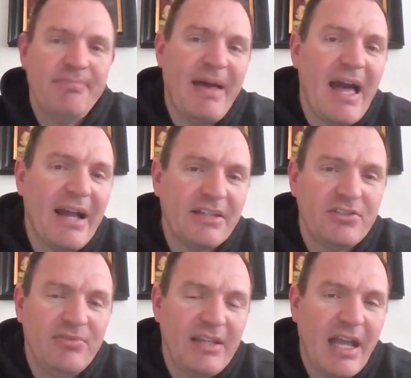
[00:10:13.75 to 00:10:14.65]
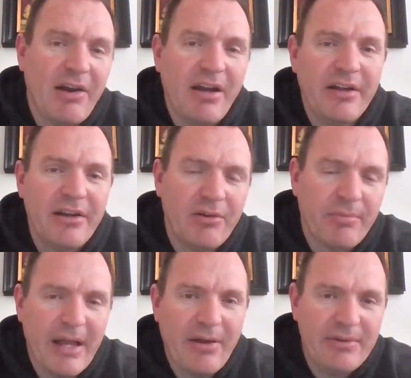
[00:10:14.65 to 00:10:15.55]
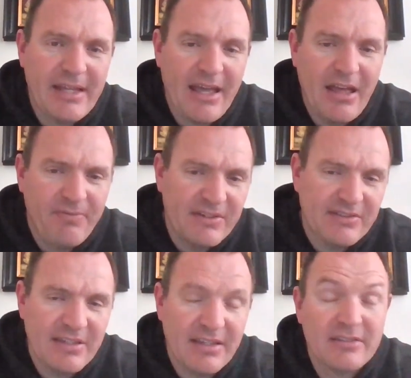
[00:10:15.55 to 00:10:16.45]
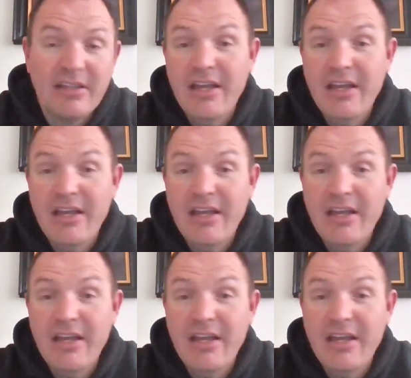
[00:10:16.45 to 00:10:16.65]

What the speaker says: back to the area around Ephesus.